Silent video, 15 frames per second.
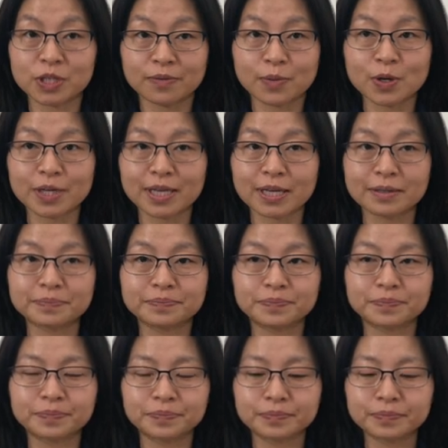debugging.
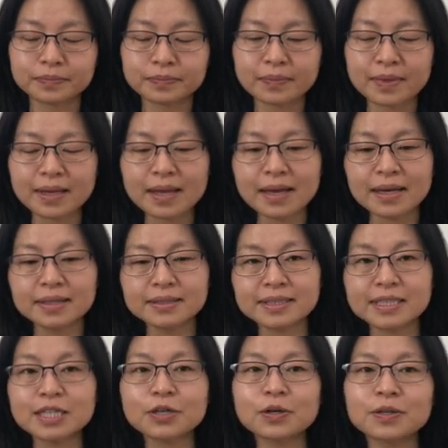And
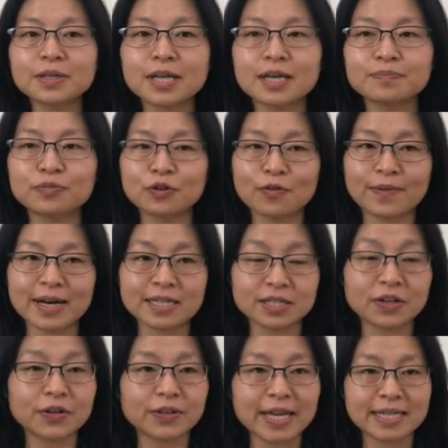Silicon Labs provides
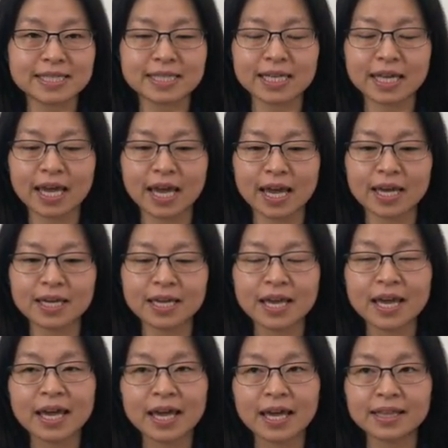an S D K,
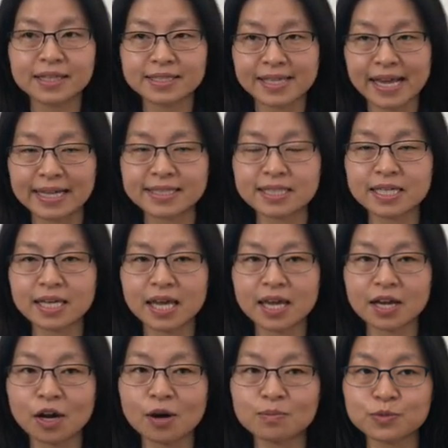and this S D
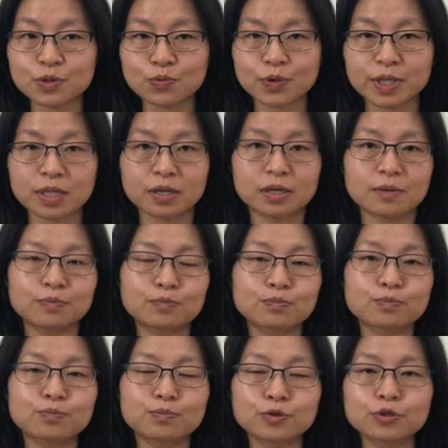K comes with a
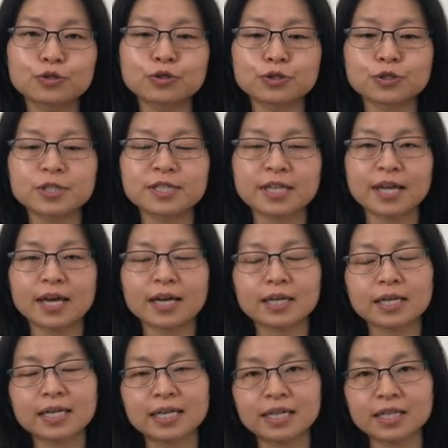Bluetooth stack
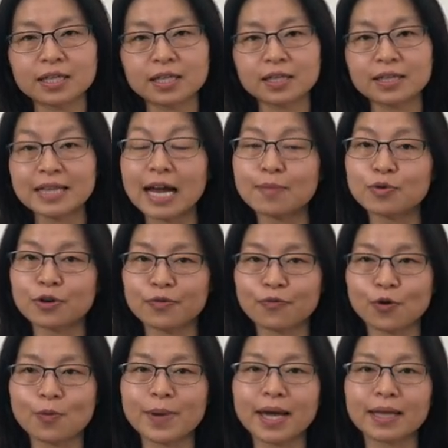in library
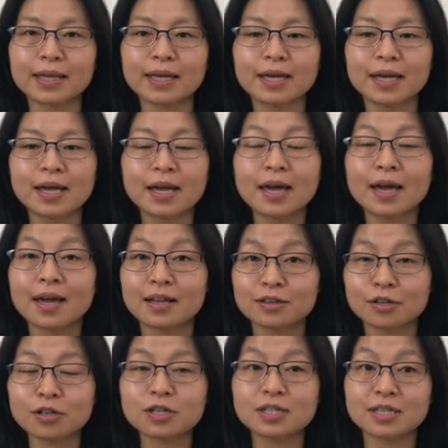format. And
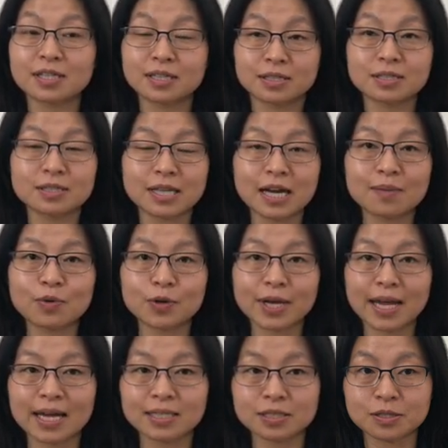luckily, this library
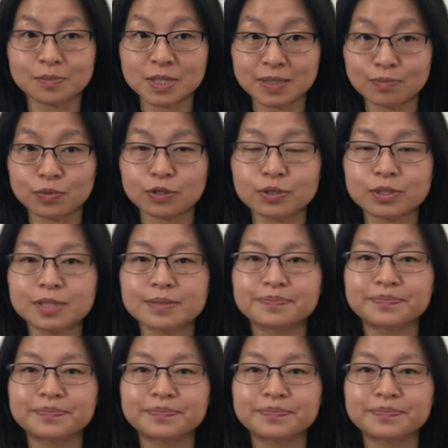has some symbols.